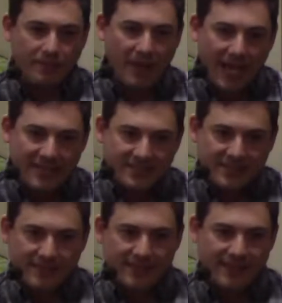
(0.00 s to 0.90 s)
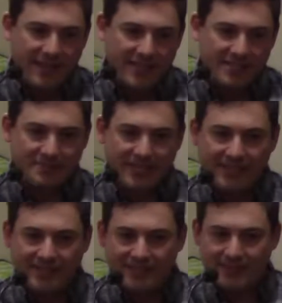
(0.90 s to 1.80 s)
ask
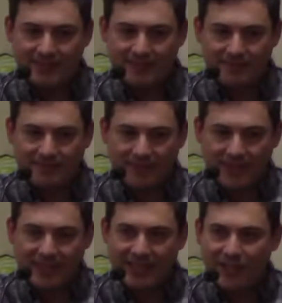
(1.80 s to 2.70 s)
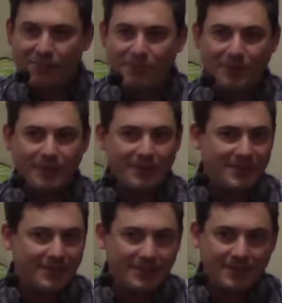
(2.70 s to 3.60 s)
me to find the help or
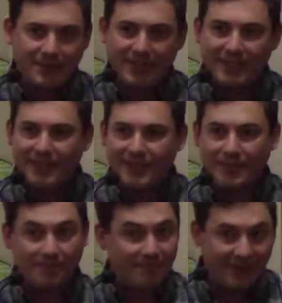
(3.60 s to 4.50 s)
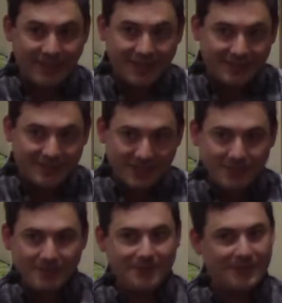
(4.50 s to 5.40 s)
to find it
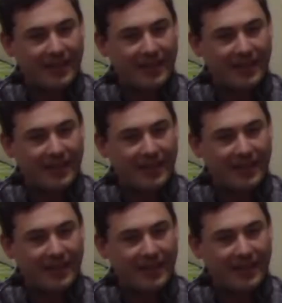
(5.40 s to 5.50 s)
herself.